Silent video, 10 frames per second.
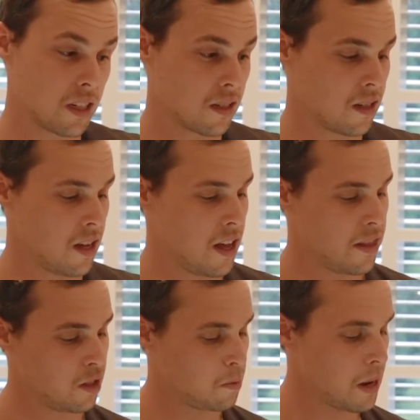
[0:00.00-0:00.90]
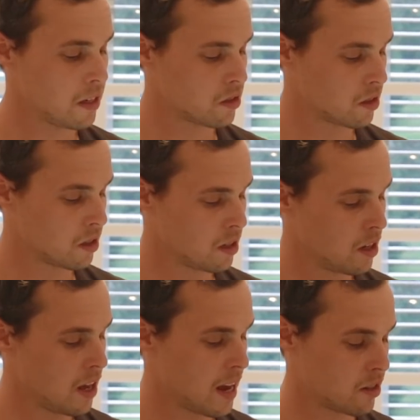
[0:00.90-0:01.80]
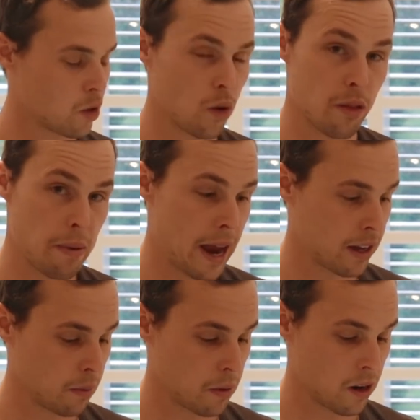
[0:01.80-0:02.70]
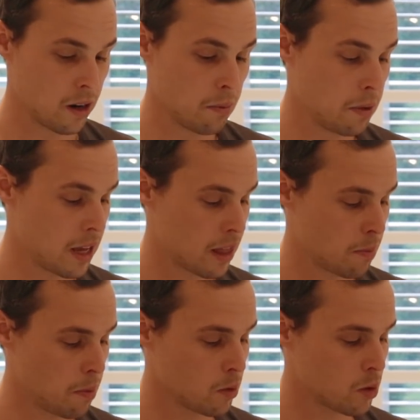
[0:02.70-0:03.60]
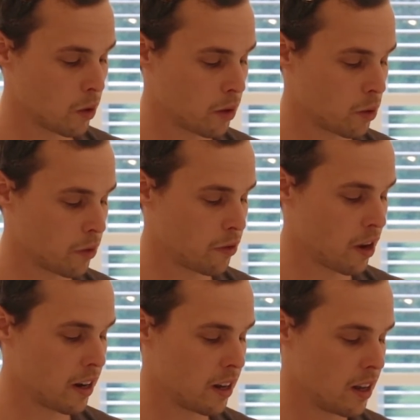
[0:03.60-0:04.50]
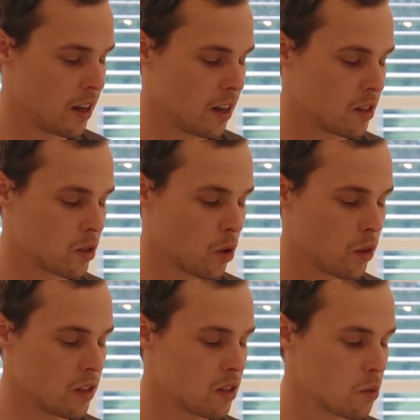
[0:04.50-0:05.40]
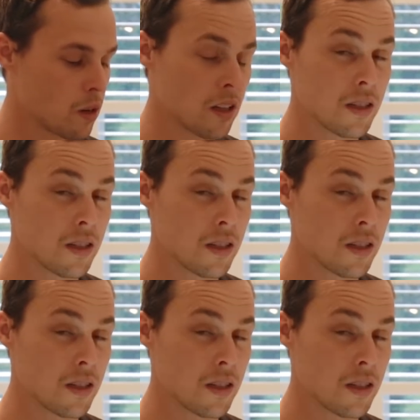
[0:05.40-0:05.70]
And the spacer has to go on the back of the bar, but yet the bolt's going through the front. So this is where the